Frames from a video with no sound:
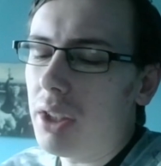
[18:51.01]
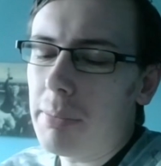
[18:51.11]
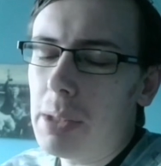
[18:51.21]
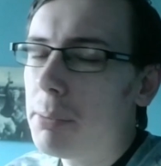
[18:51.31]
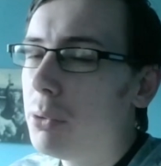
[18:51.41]

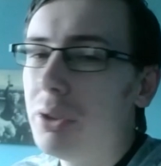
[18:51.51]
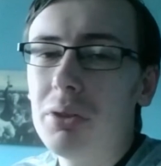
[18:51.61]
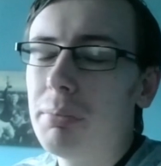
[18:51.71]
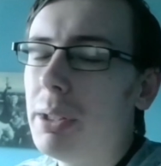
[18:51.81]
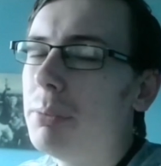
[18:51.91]

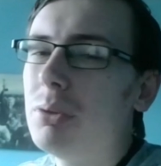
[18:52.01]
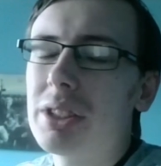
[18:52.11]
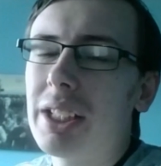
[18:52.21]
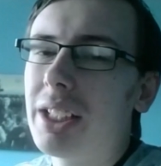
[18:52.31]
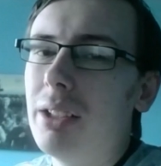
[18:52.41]
people were
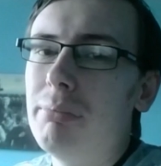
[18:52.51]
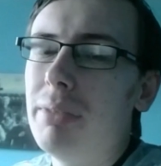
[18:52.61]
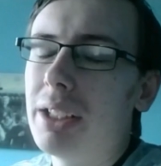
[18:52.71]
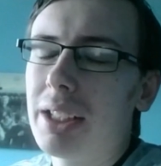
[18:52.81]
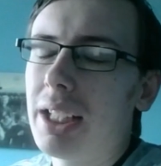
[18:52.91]
taking the
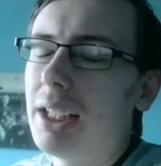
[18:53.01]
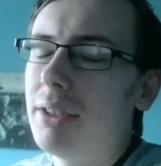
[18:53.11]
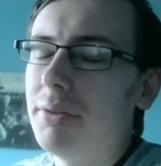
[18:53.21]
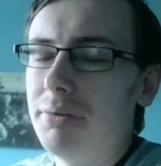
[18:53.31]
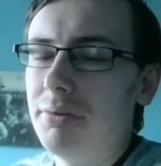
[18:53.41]
mick
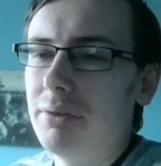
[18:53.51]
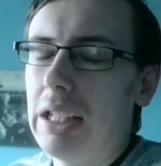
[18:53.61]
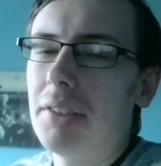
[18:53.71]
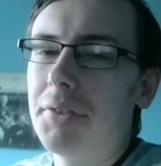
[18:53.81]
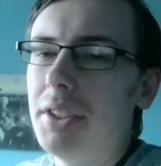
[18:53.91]
out
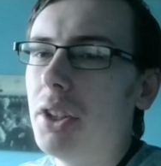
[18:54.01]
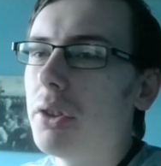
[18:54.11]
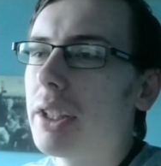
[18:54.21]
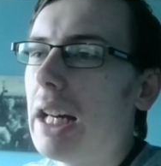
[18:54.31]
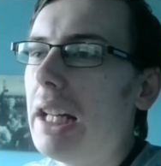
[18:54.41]
of the
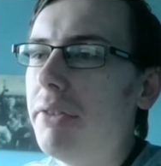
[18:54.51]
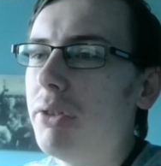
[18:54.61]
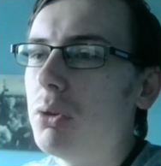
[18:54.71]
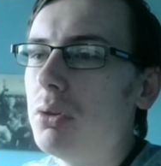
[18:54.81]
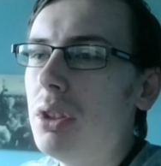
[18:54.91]
UK
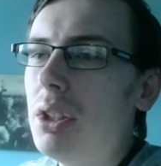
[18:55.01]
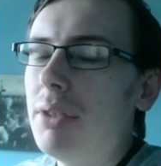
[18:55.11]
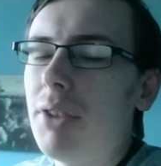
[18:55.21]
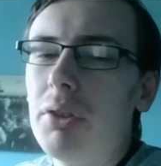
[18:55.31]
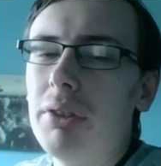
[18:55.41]
for
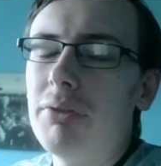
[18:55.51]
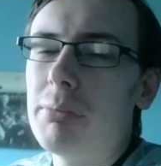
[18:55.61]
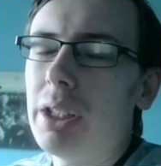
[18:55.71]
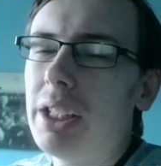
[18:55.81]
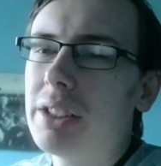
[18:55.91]
voting for
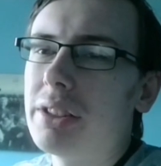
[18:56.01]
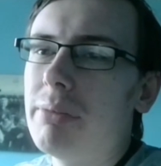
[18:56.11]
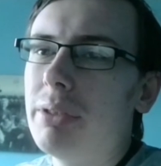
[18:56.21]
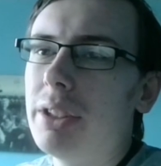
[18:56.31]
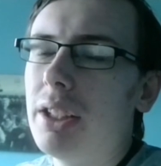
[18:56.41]

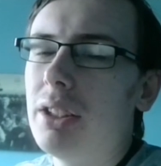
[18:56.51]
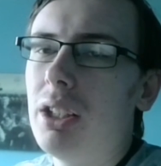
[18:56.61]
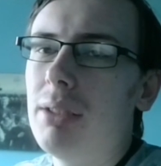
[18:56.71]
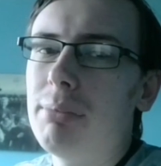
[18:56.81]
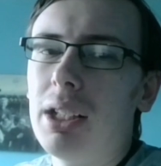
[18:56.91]
Brexit, but yet
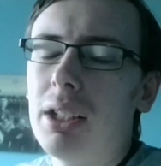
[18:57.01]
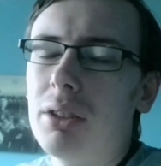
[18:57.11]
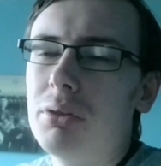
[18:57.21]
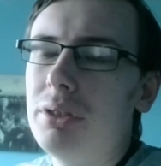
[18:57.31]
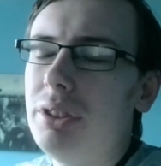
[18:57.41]
lo and
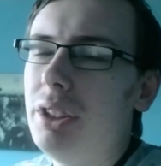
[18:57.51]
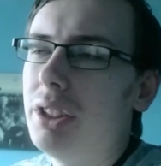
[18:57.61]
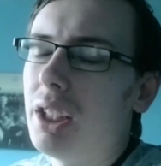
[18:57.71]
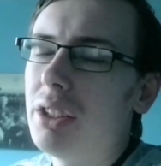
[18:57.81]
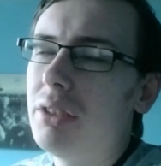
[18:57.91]
behold, you
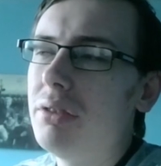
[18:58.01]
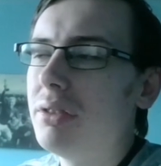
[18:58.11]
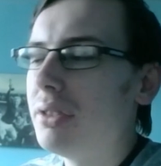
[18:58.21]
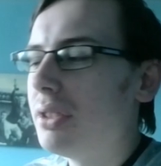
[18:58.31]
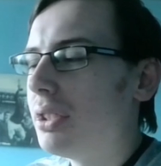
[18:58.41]
know,
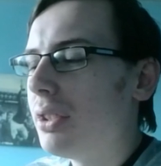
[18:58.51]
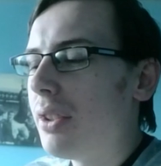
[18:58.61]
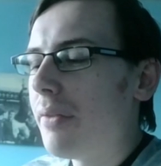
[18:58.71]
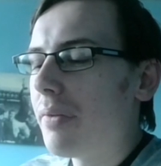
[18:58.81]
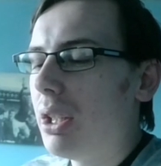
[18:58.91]

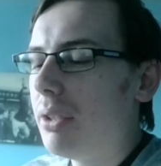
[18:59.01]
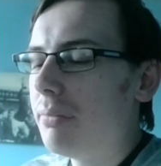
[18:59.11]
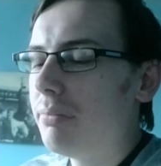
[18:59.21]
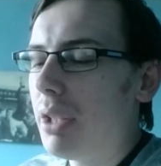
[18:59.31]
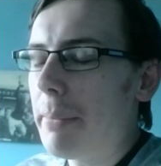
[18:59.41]

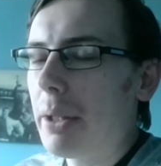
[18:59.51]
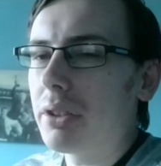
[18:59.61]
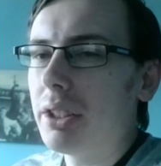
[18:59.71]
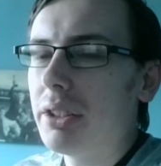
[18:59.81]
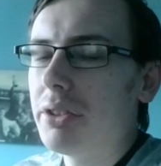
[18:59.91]

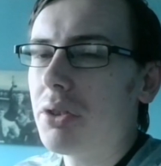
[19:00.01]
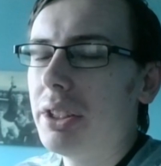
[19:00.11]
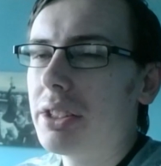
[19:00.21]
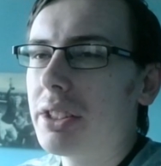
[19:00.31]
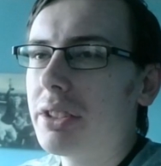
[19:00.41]
America in
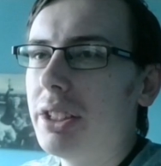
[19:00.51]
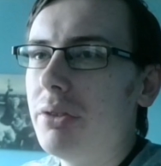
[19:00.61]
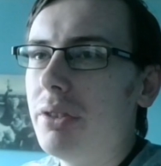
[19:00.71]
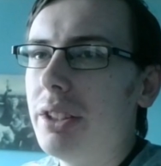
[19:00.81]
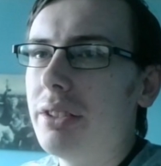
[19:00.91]

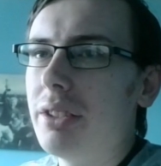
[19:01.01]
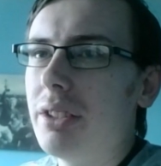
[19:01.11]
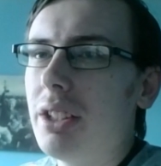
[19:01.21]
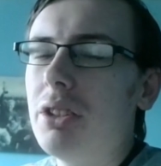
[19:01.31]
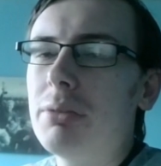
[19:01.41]
2016 went,
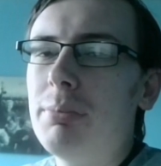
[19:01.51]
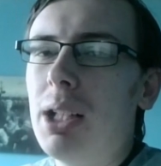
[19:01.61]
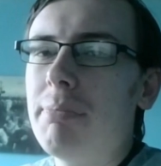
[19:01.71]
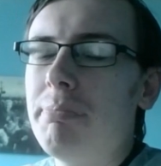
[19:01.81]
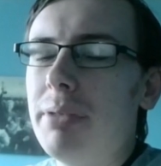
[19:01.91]
hold
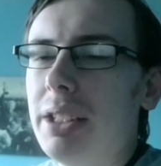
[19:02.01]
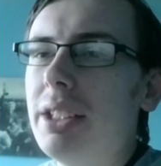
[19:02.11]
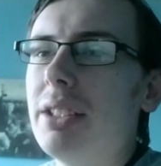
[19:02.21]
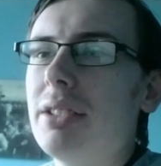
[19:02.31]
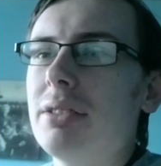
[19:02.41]
my
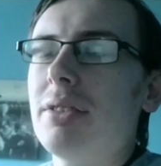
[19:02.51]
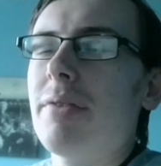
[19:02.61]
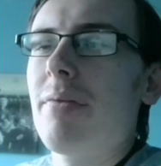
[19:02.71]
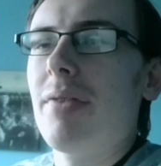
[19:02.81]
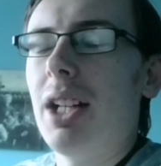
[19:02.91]
beer,
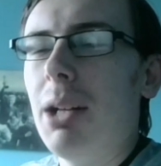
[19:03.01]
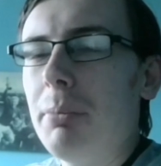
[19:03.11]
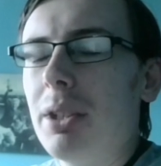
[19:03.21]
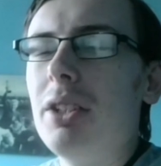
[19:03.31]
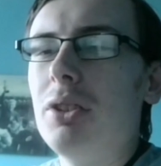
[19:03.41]
I'm
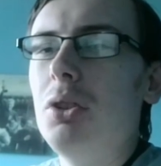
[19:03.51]
gonna do